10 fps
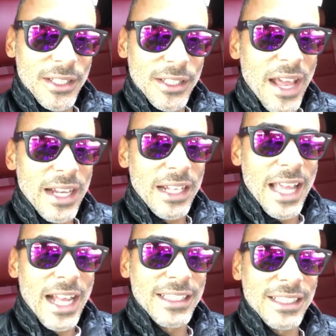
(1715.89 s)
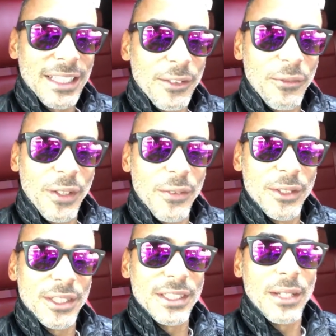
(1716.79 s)
I've had gasoline fever
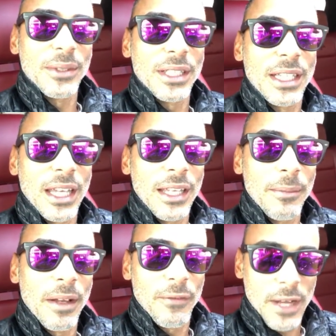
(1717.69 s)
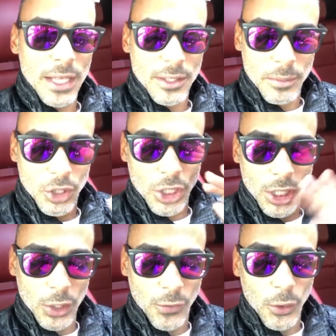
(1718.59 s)
since I was a kid. My father's a
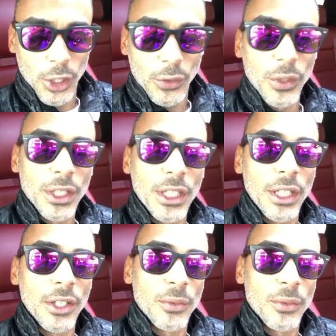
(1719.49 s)
machinist, 43 years.